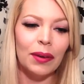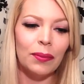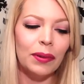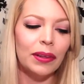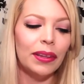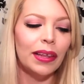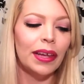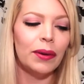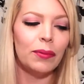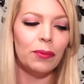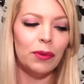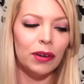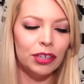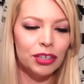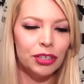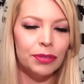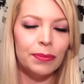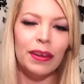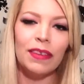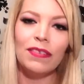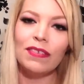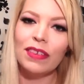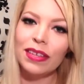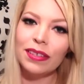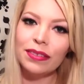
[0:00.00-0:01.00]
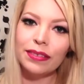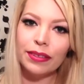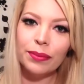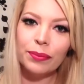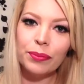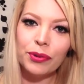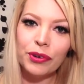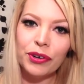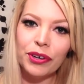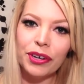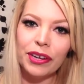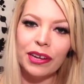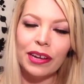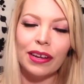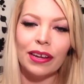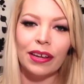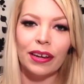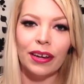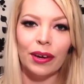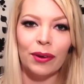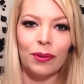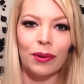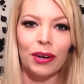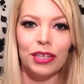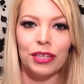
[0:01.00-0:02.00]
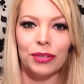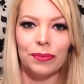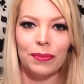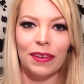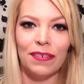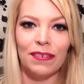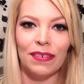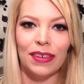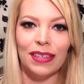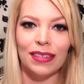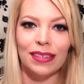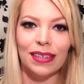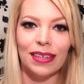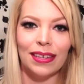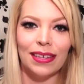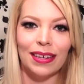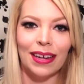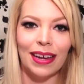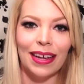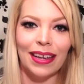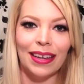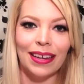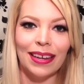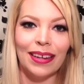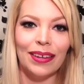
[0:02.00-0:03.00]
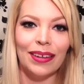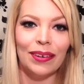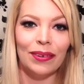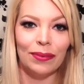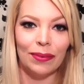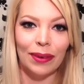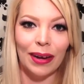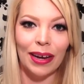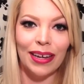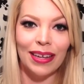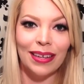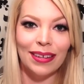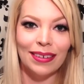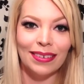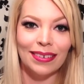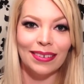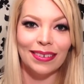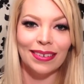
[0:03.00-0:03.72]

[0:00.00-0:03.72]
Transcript: well, I wash my face in the morning and I wash my face at night, right?